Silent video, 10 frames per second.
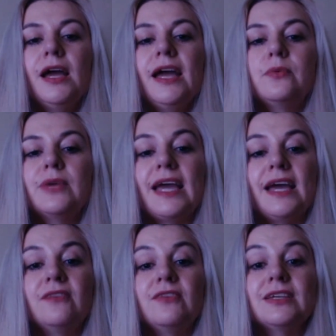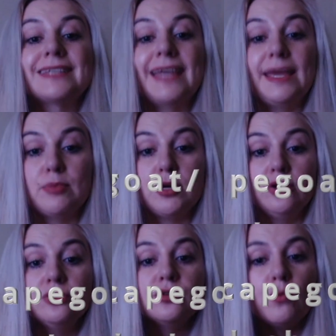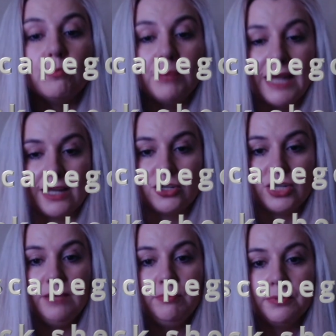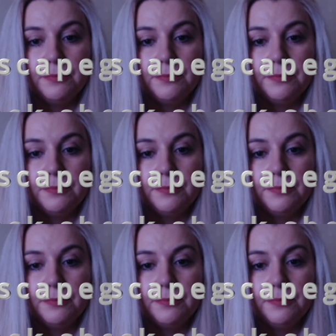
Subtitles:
And we have a scapegoat or black sheep.